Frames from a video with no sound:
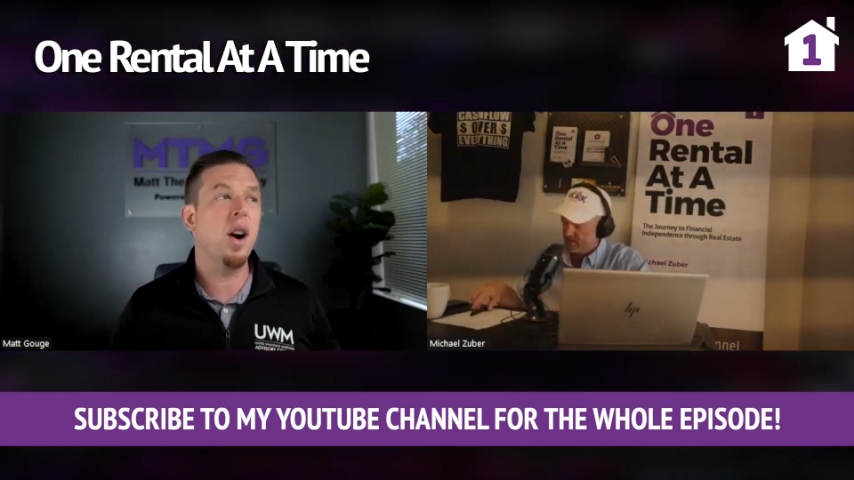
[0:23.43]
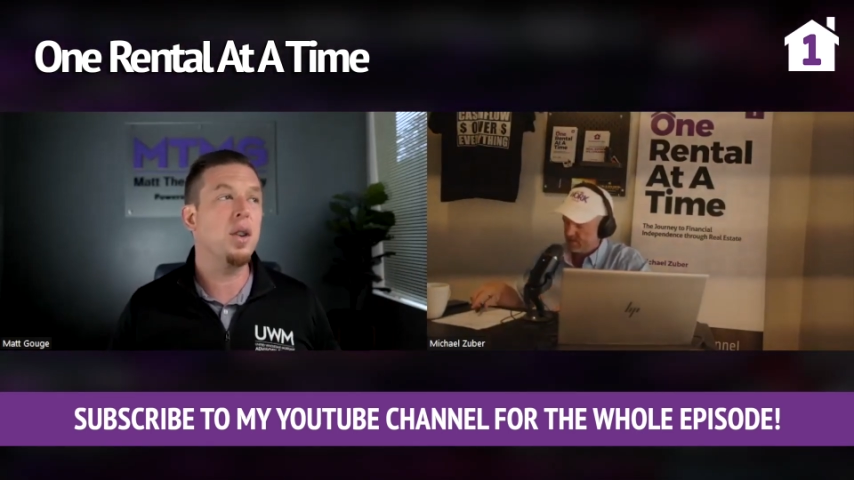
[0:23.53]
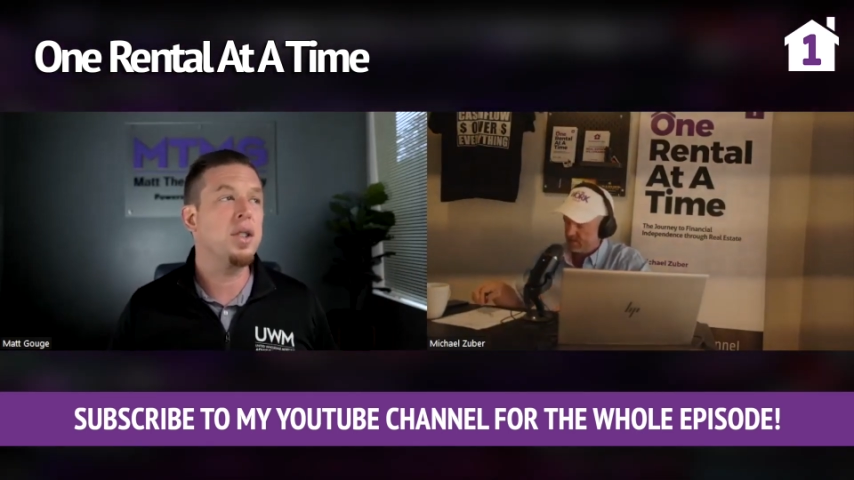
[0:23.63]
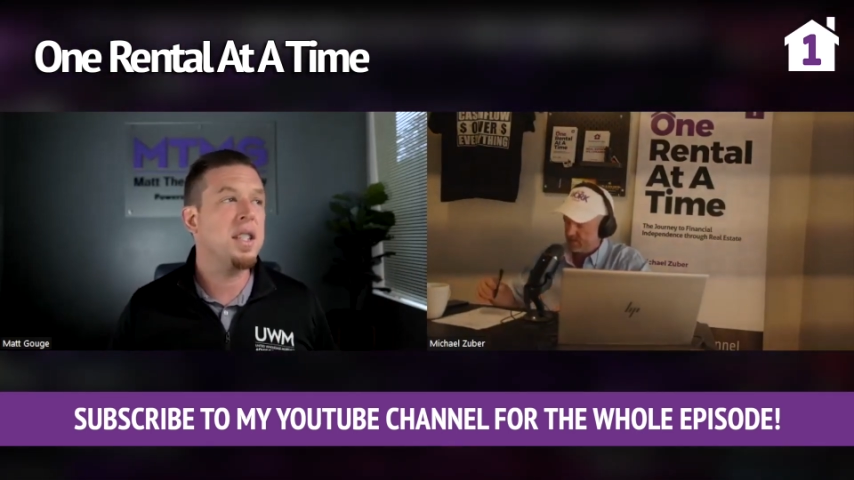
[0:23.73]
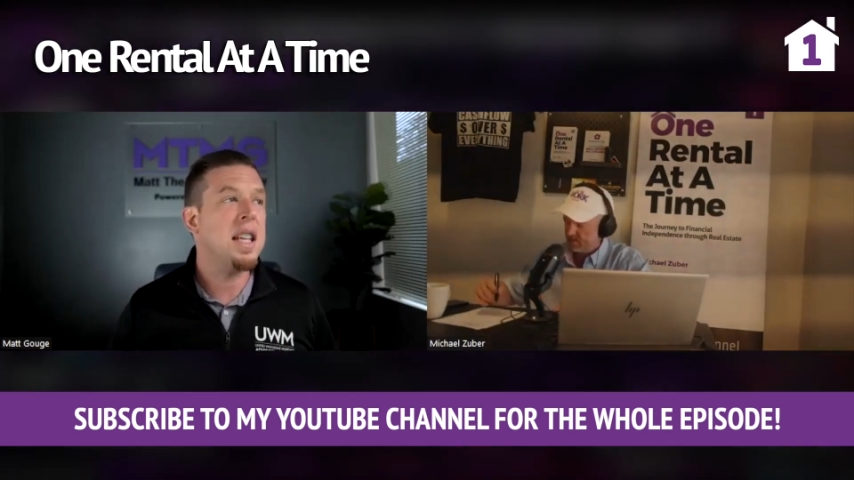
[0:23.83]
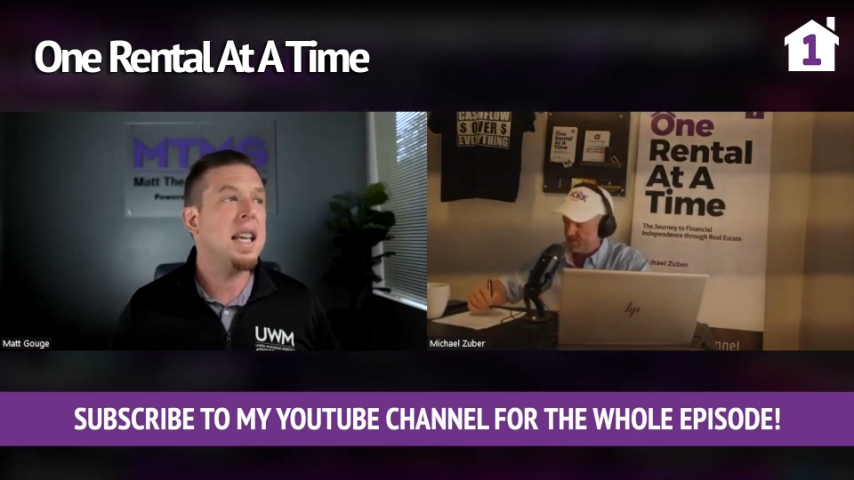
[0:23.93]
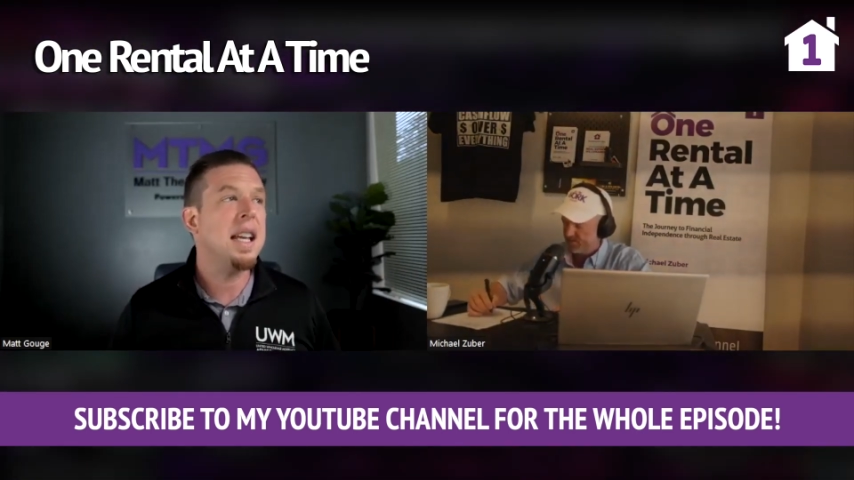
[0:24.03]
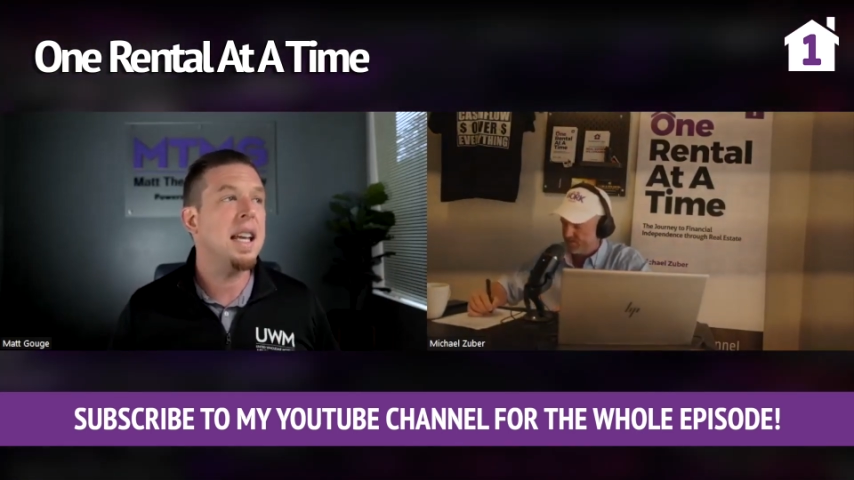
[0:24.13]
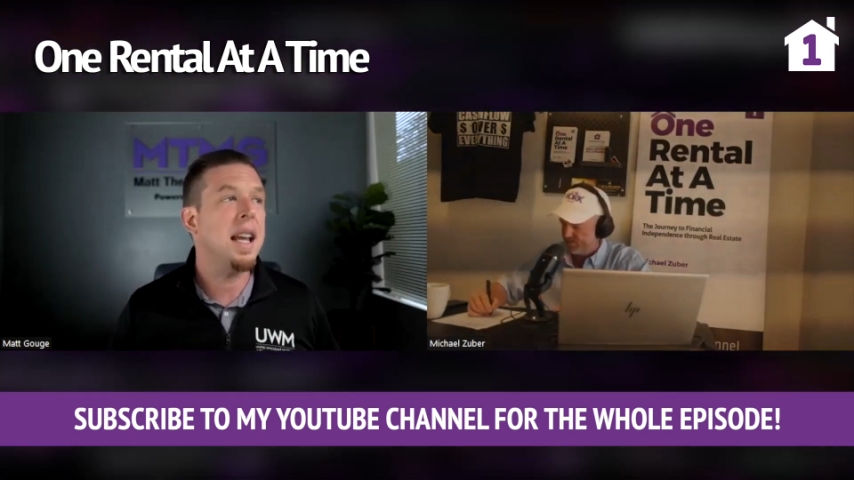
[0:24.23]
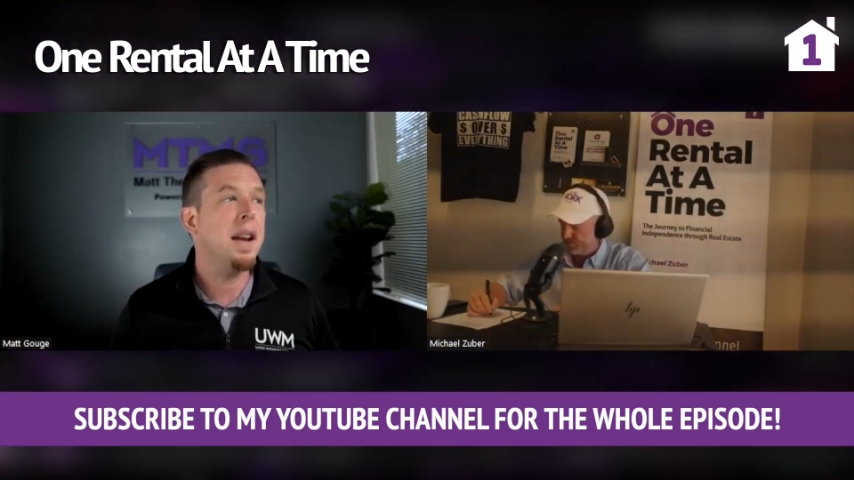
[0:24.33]
are seeing
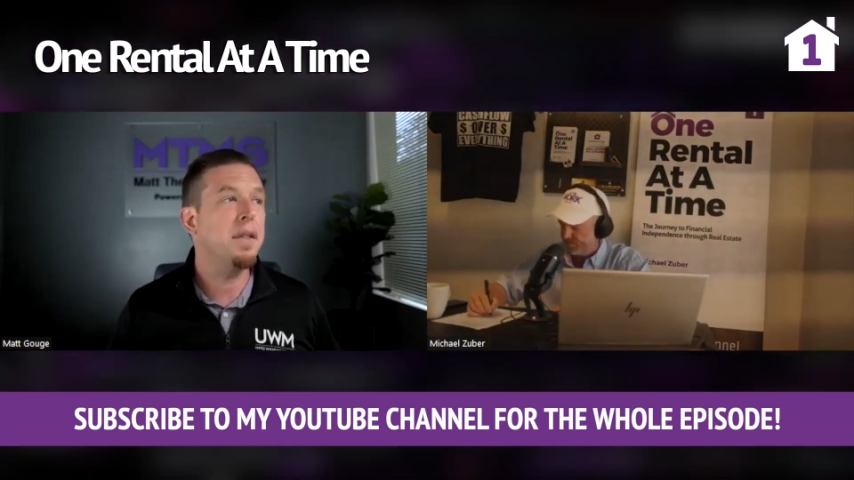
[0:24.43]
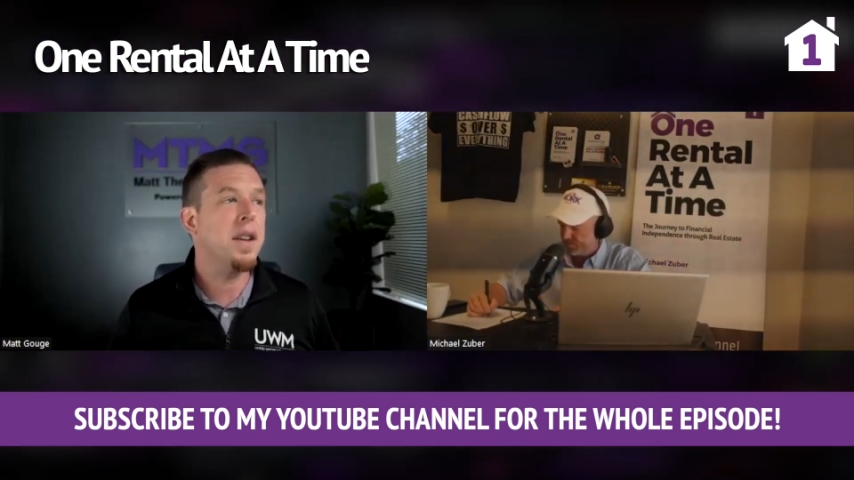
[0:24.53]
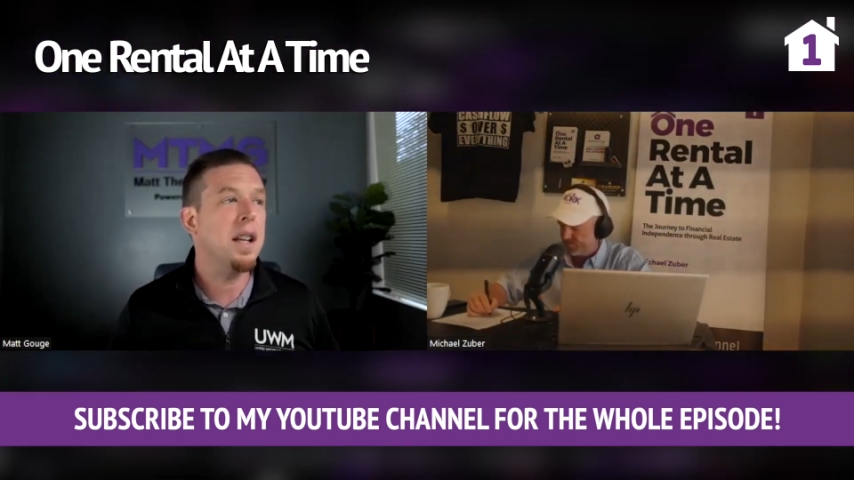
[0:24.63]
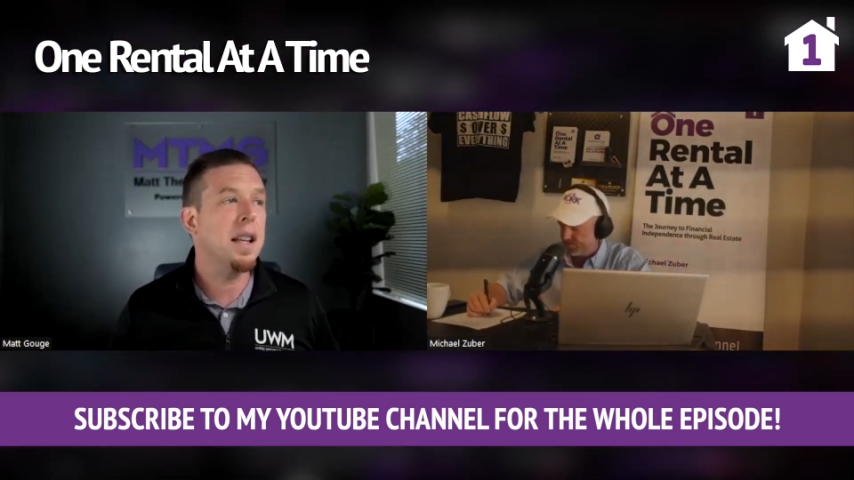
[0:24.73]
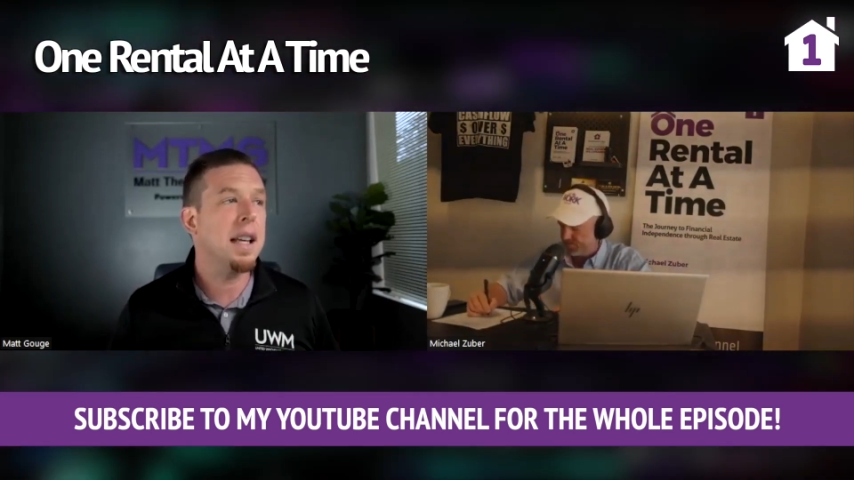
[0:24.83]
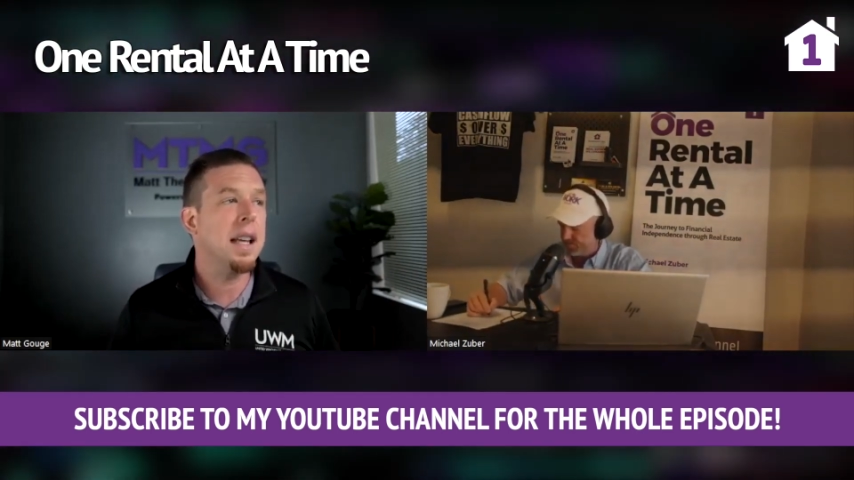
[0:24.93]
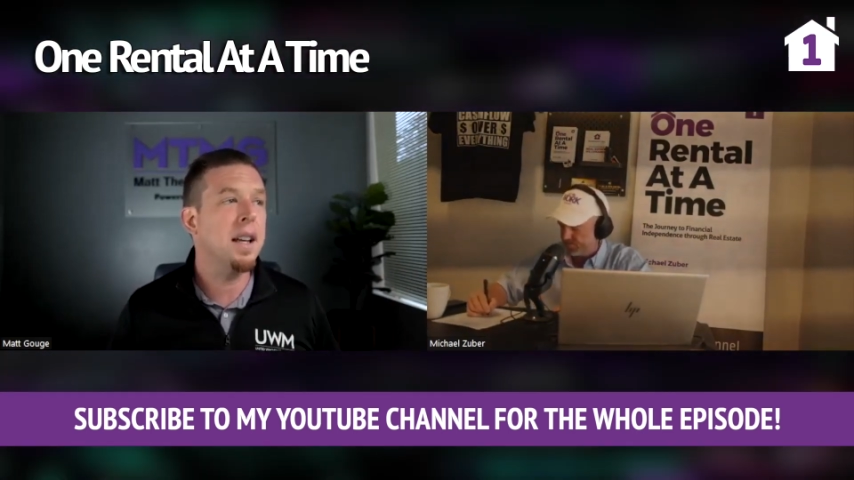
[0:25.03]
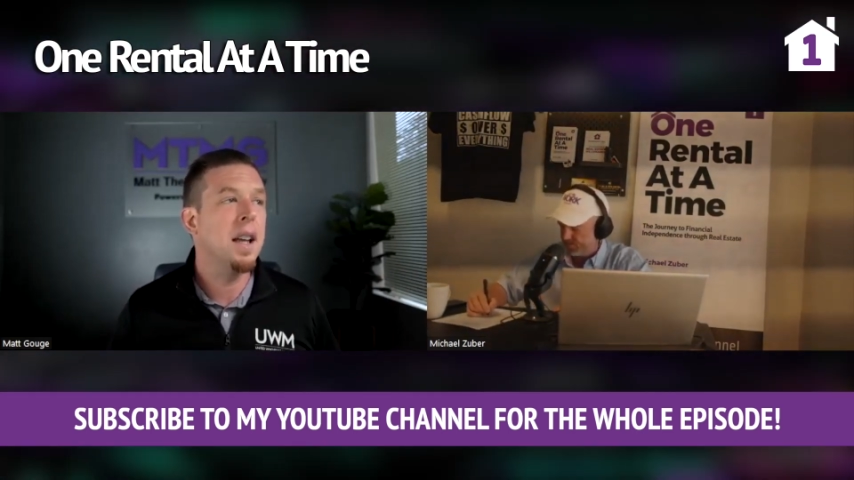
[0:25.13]
it and feeling it.